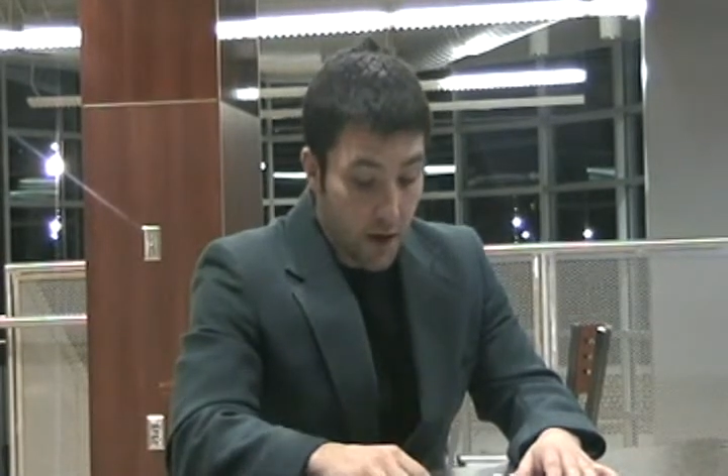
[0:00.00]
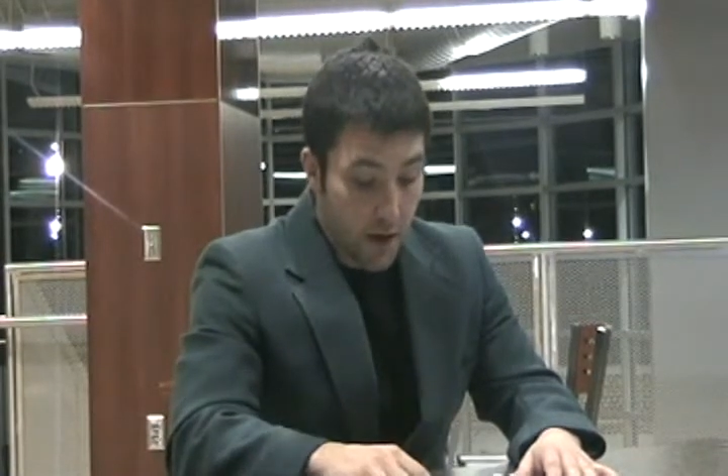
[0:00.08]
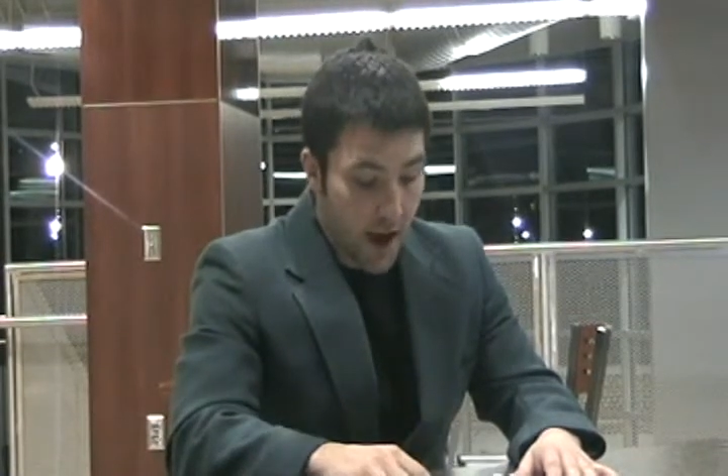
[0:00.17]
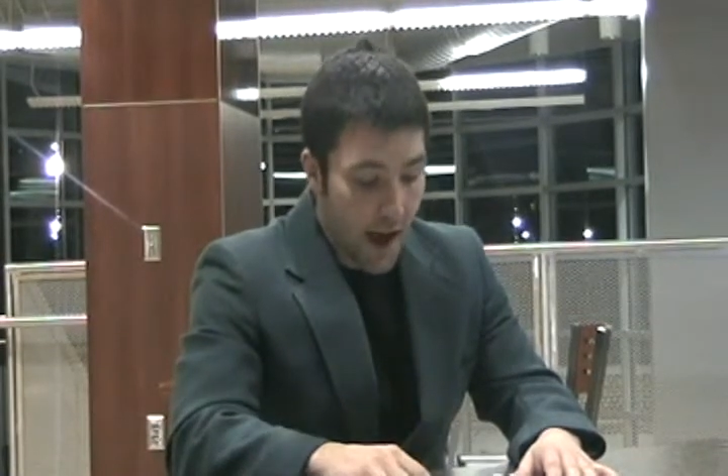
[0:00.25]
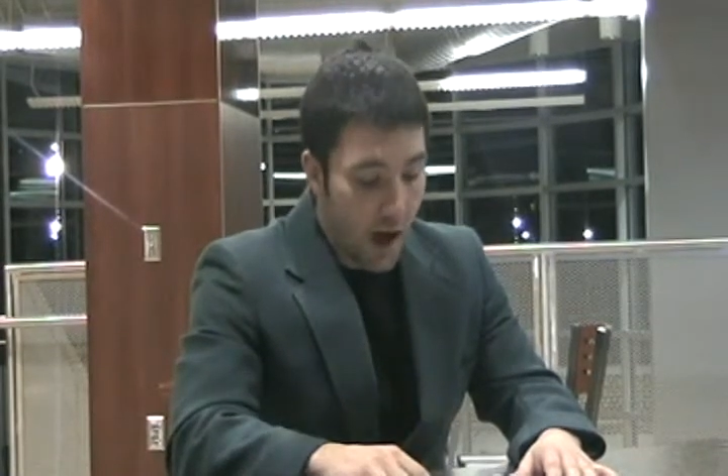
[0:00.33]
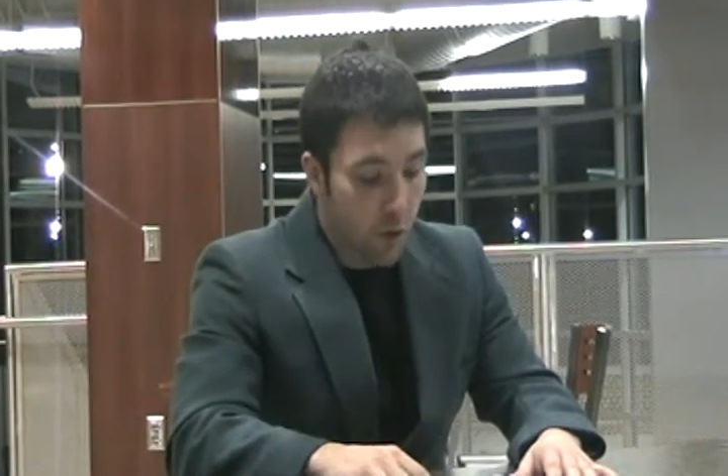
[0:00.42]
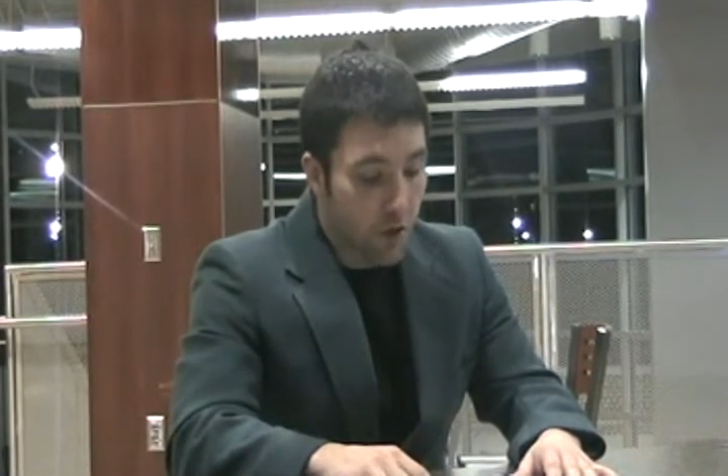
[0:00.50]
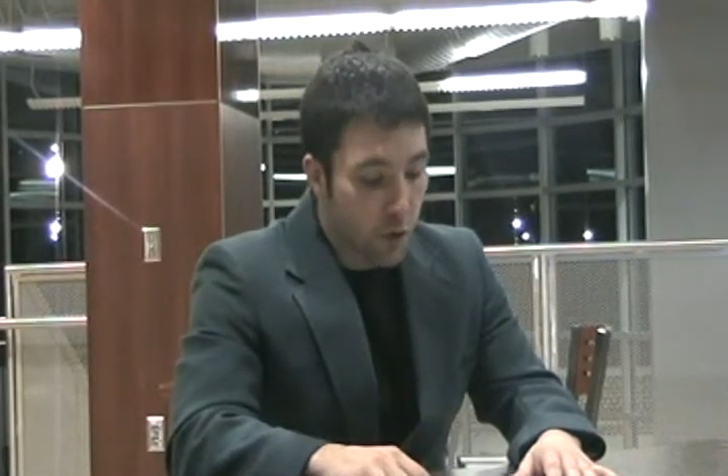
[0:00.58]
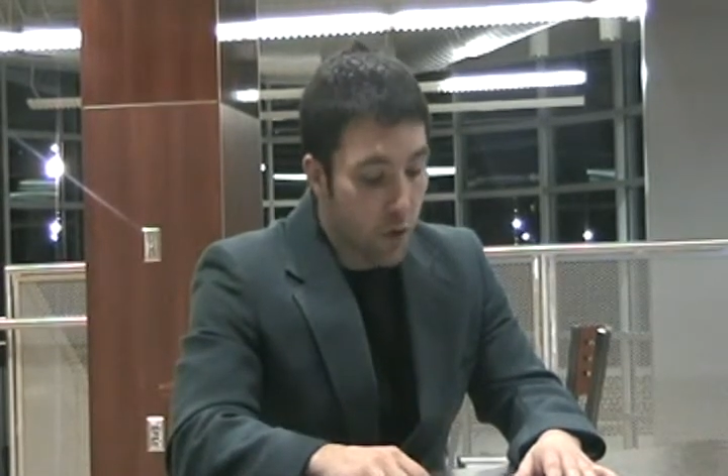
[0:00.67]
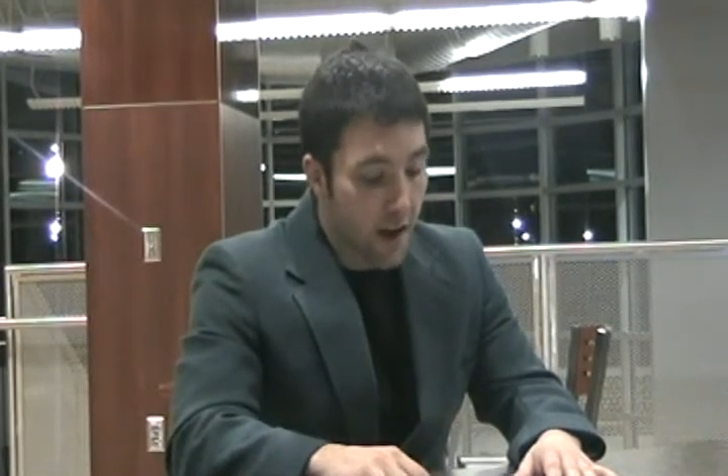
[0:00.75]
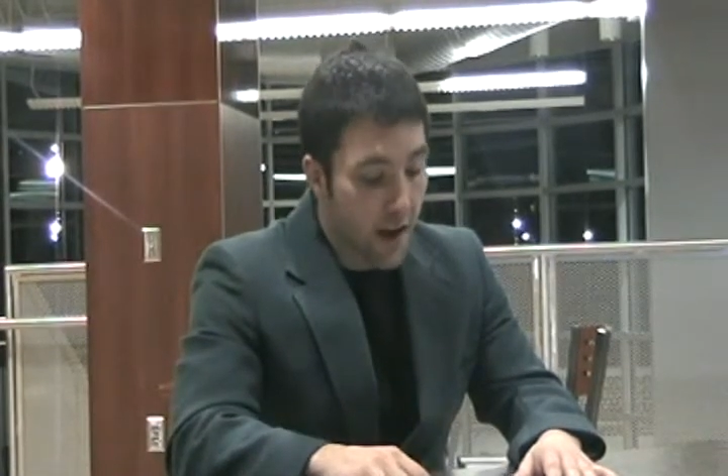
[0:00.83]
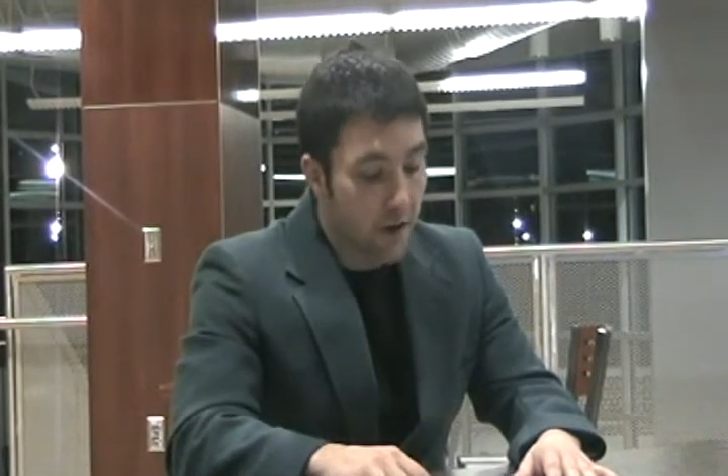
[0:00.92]
How will
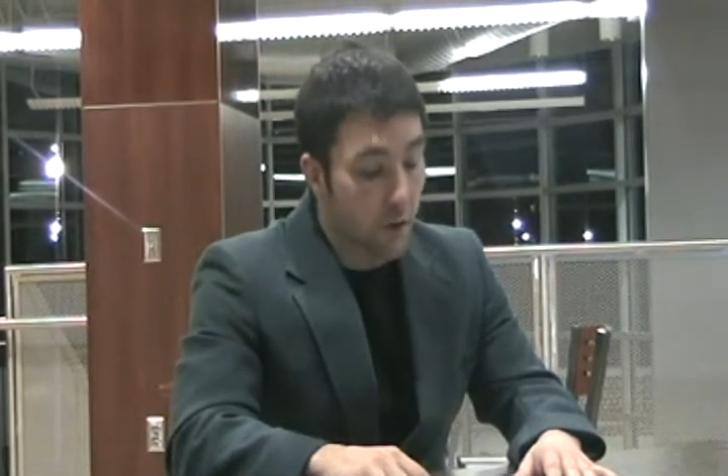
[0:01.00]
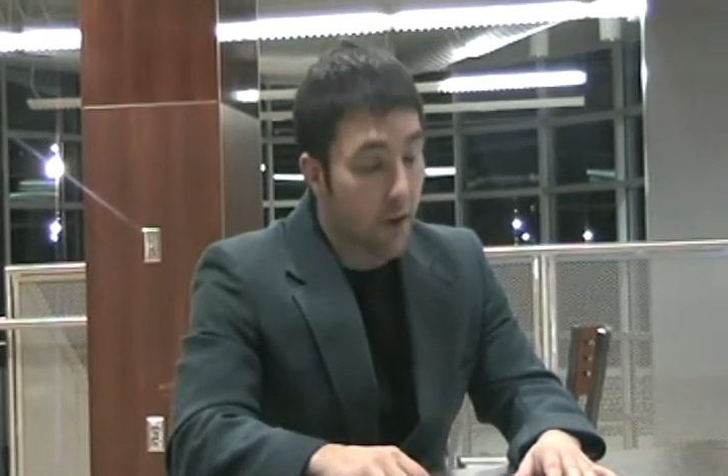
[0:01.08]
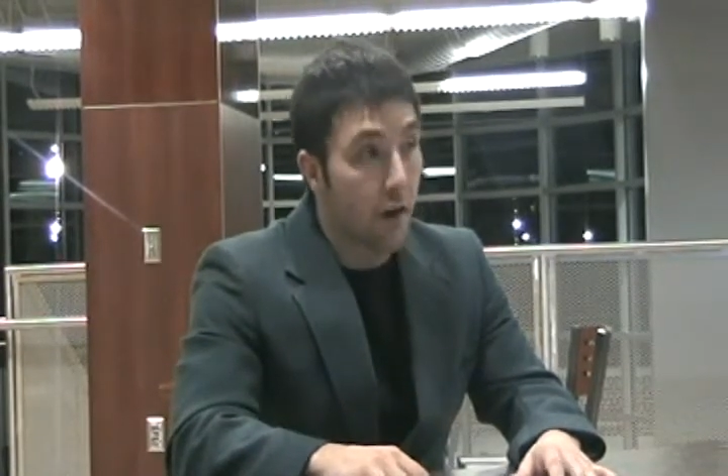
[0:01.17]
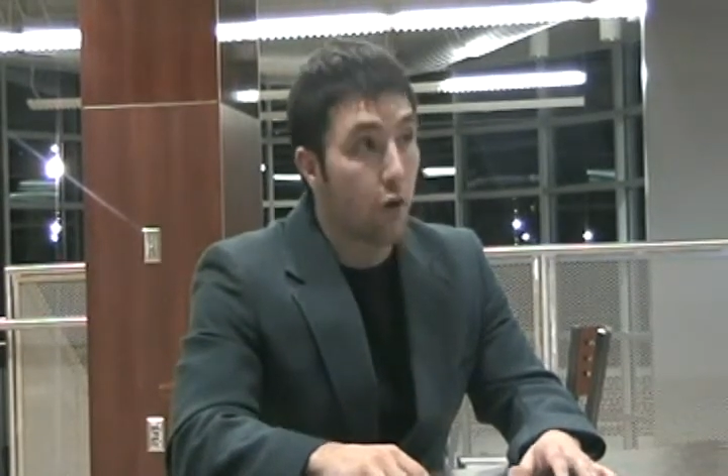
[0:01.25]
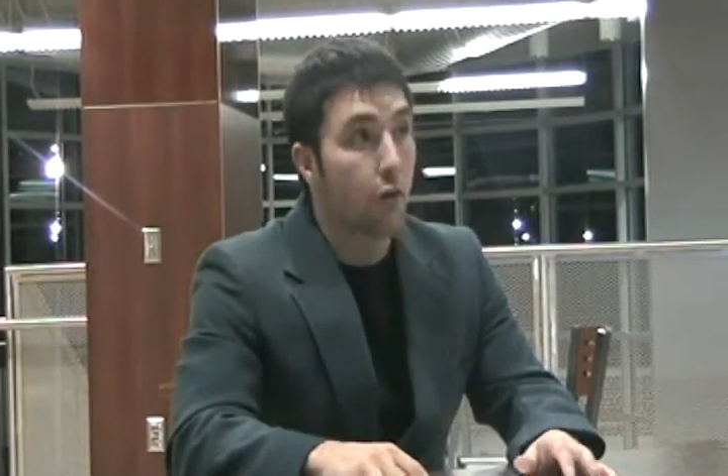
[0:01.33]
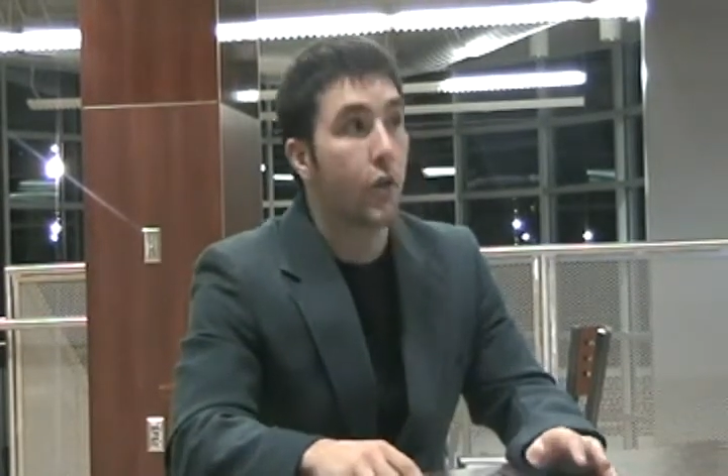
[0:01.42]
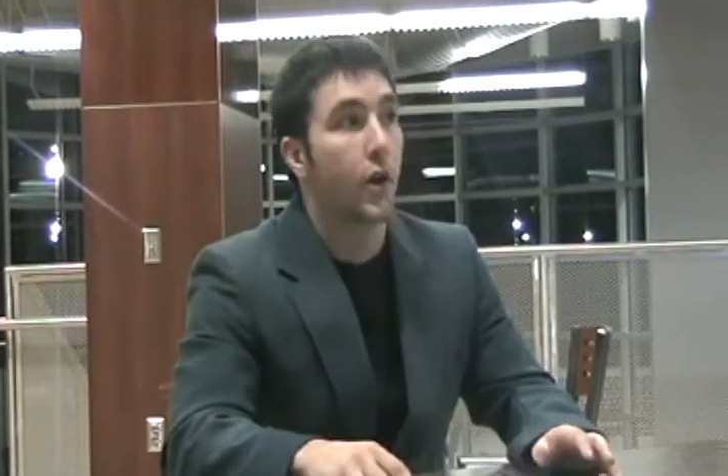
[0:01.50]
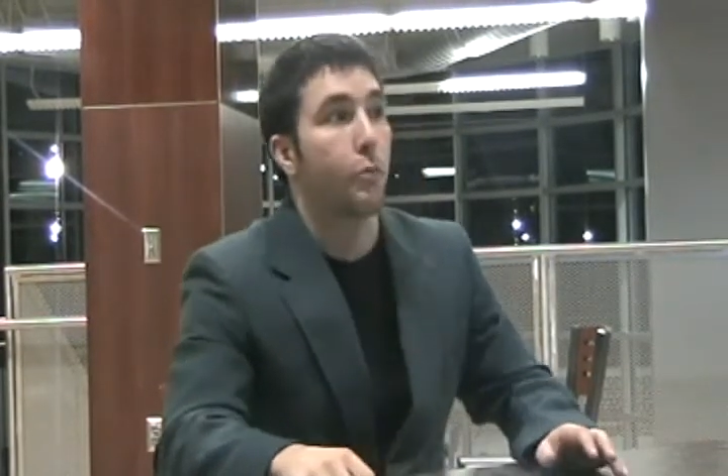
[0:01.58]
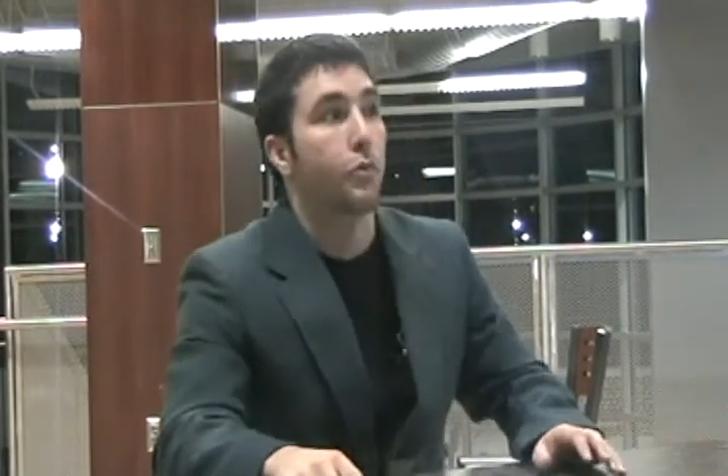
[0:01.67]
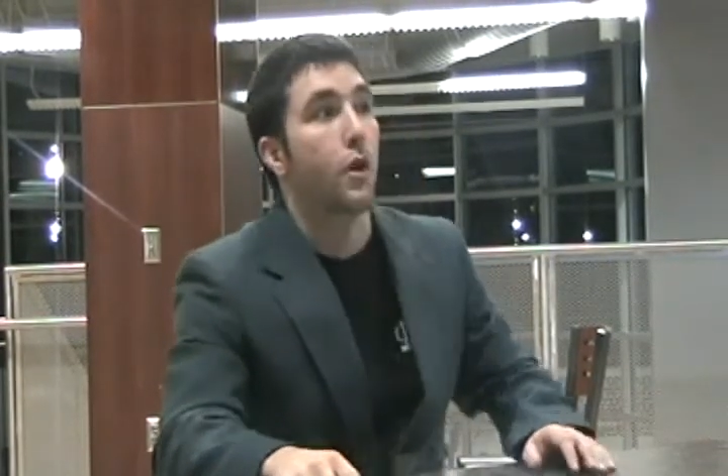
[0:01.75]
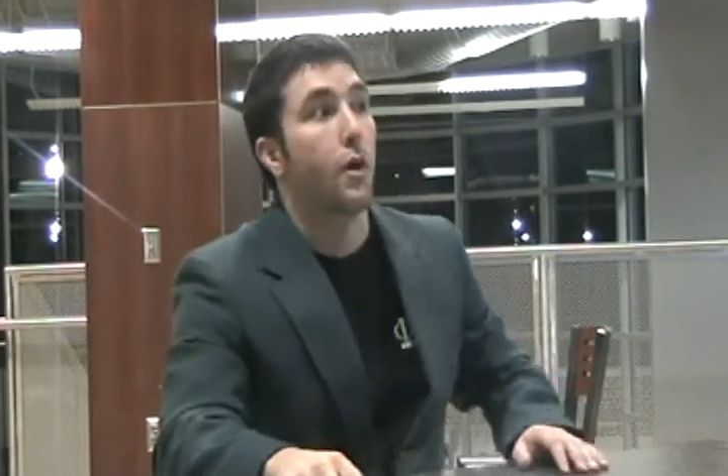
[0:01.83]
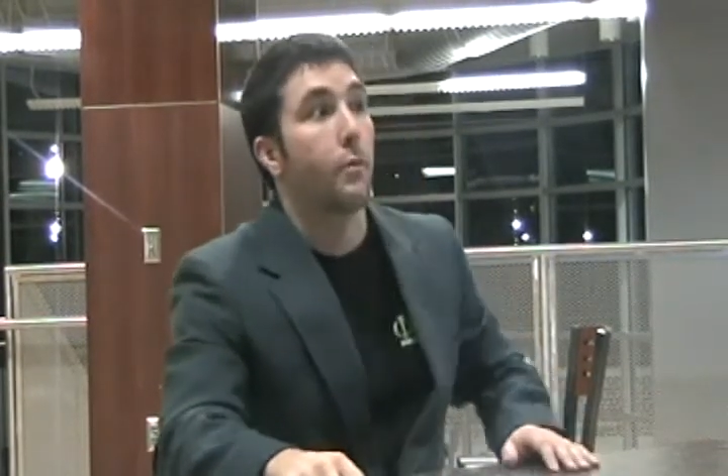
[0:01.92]
you handle the health care
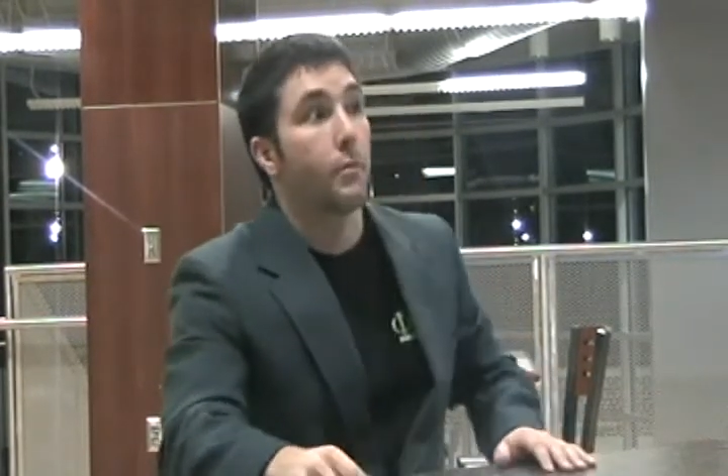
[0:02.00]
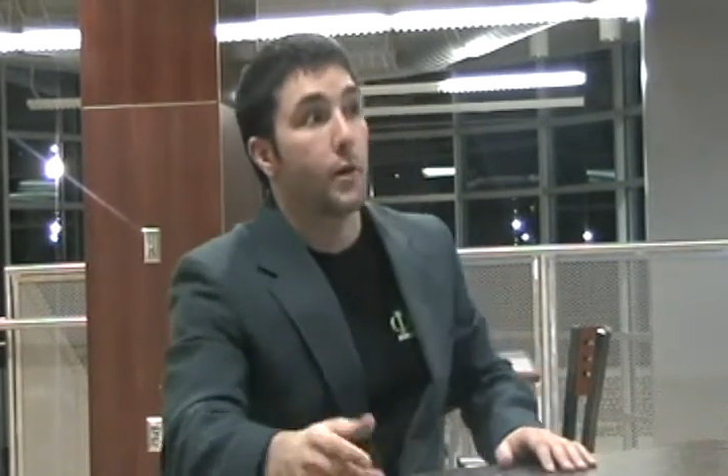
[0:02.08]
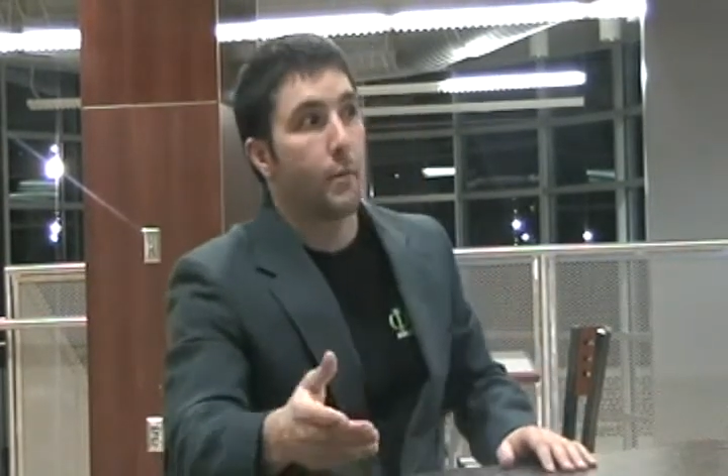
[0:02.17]
problem in